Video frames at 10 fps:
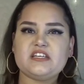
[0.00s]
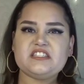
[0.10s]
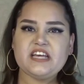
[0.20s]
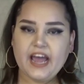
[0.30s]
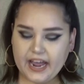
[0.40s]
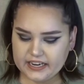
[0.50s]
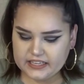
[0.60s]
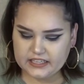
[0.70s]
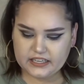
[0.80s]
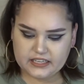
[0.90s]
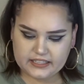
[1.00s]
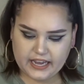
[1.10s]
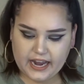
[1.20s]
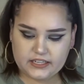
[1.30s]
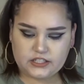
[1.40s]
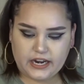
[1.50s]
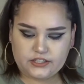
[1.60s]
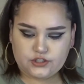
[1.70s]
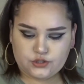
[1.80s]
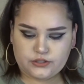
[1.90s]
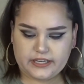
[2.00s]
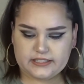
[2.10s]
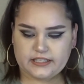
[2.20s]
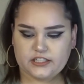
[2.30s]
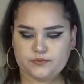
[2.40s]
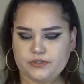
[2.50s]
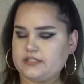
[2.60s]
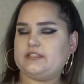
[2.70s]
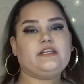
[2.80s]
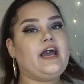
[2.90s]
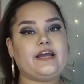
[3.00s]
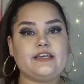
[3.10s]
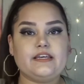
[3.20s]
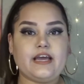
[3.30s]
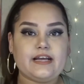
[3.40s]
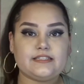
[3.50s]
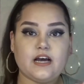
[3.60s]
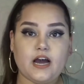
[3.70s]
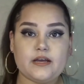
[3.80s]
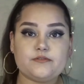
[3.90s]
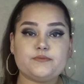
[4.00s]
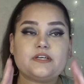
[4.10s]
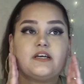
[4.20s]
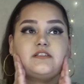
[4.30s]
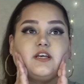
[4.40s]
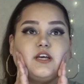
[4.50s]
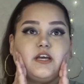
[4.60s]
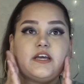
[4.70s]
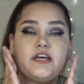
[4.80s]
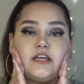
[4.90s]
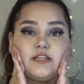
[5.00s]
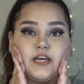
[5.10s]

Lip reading: tacky. Like, I do like setting spray tacky at times because it